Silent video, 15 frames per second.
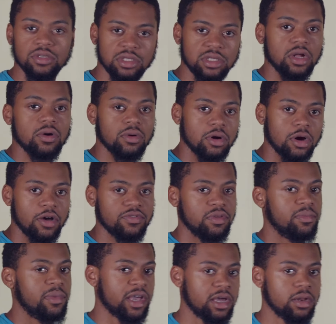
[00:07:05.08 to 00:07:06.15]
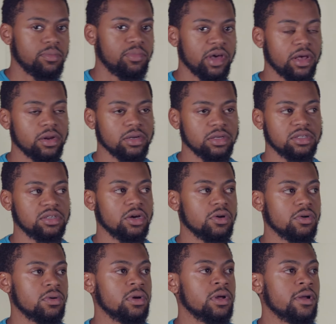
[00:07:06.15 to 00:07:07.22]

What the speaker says: slower off the back of the pattern. So